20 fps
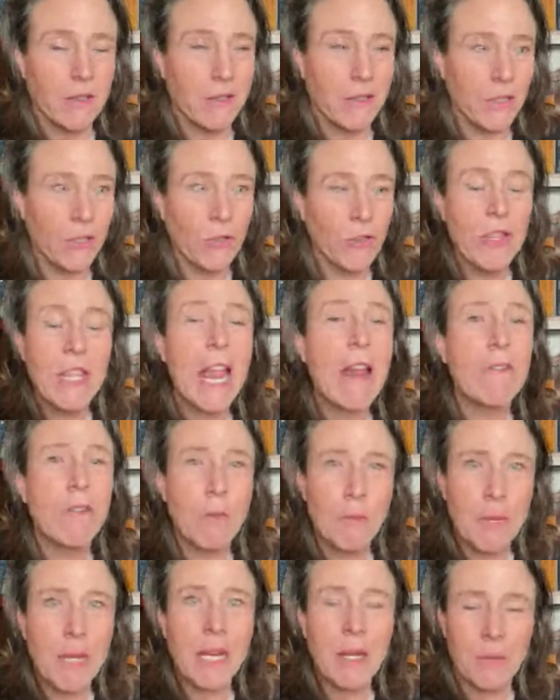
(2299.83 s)
You'll never
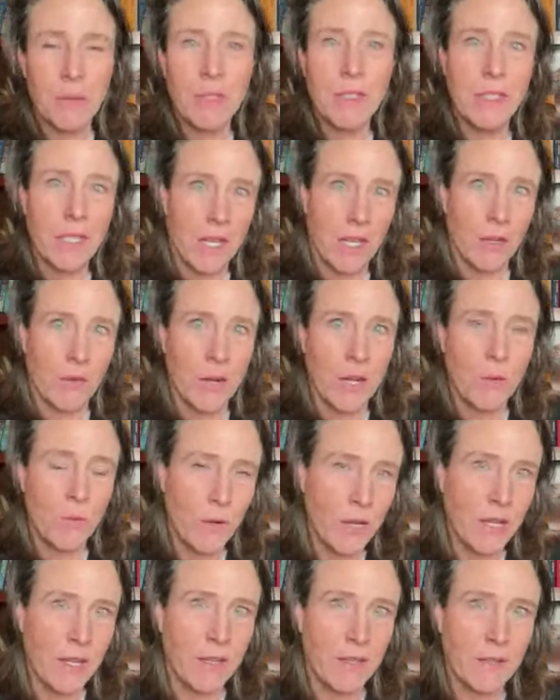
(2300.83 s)
be able to tolerate
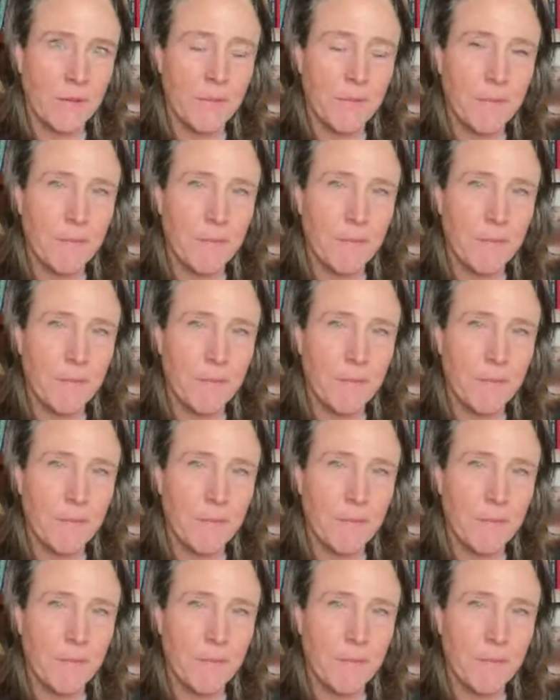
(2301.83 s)
wheat.